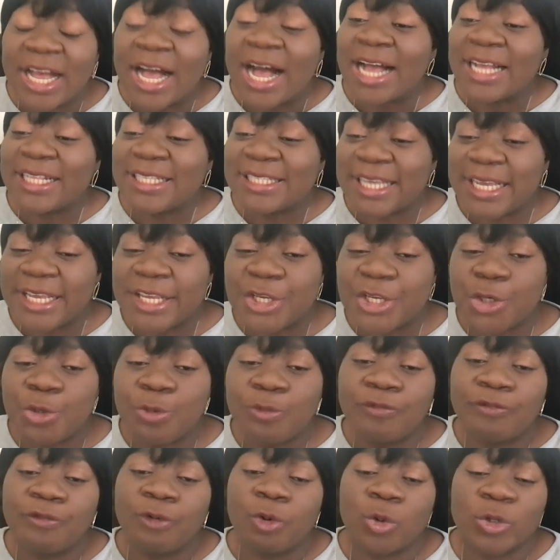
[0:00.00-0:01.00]
I thank you
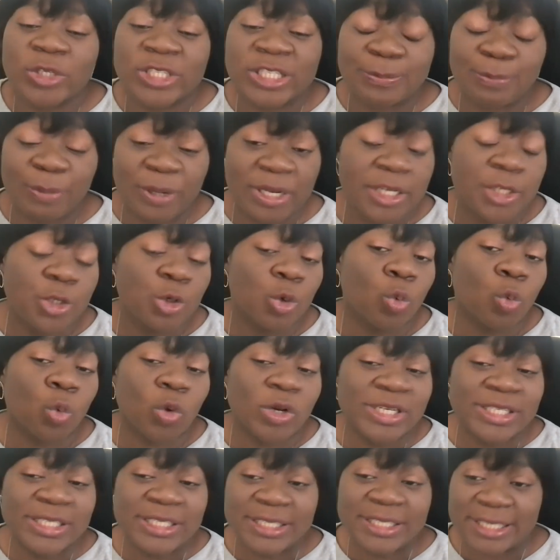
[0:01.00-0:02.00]
for spending your
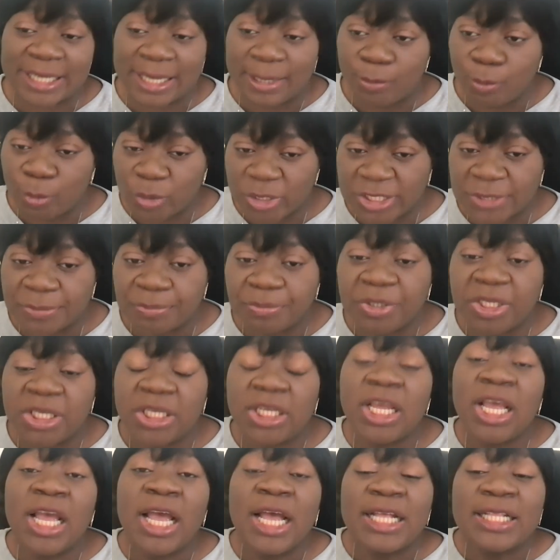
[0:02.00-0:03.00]
quality time with me.